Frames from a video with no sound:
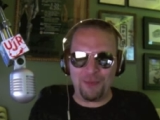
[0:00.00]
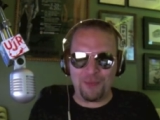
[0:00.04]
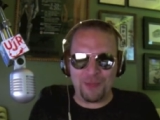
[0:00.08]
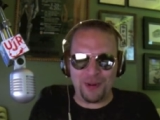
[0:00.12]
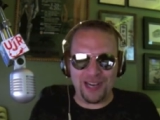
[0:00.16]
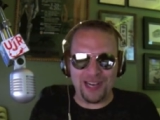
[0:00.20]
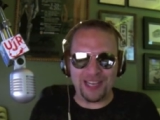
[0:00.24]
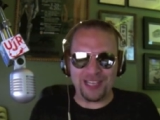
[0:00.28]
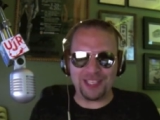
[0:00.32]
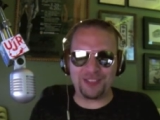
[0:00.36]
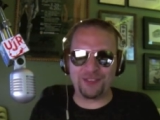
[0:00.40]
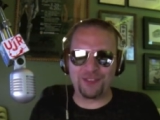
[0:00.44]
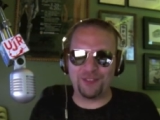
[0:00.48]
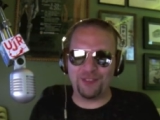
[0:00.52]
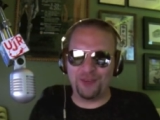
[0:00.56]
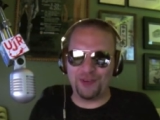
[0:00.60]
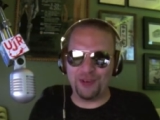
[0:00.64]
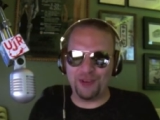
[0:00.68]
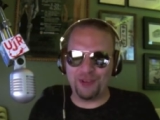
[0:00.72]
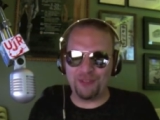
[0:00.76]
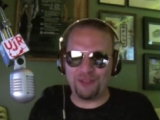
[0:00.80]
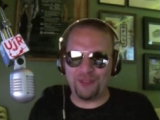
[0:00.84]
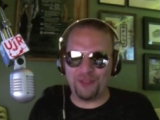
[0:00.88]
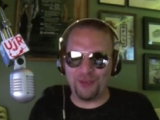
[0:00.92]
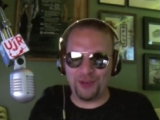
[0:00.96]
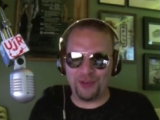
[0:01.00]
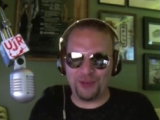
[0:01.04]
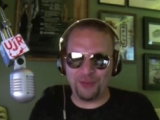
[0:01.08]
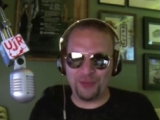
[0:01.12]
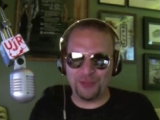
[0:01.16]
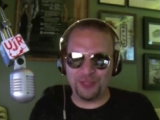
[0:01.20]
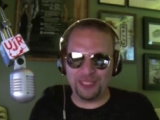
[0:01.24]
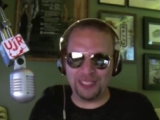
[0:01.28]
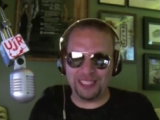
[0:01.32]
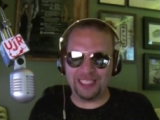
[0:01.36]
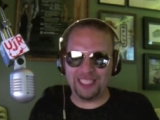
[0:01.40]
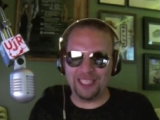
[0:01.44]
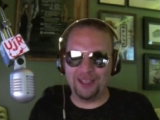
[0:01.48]
much for
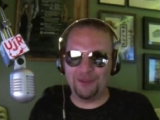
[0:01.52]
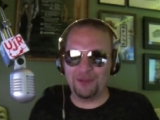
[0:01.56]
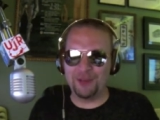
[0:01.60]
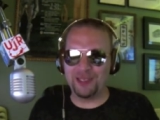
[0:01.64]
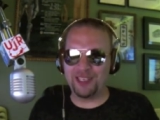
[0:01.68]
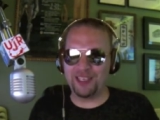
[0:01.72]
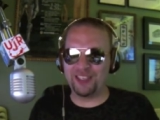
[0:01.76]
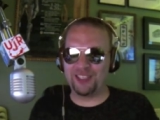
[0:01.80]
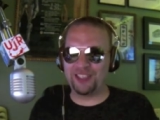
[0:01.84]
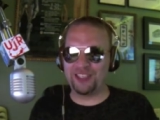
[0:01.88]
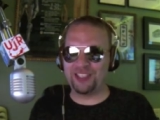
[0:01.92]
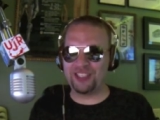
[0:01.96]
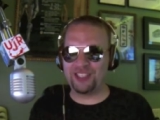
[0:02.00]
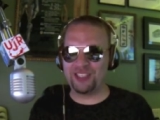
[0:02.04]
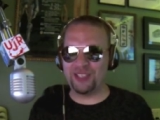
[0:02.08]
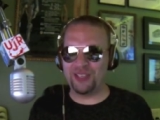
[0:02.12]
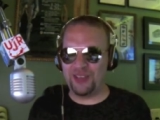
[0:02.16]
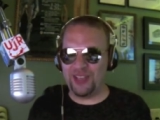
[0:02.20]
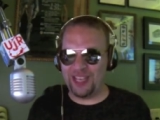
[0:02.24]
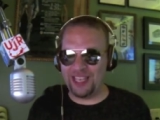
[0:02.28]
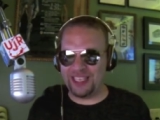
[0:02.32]
really coming on our show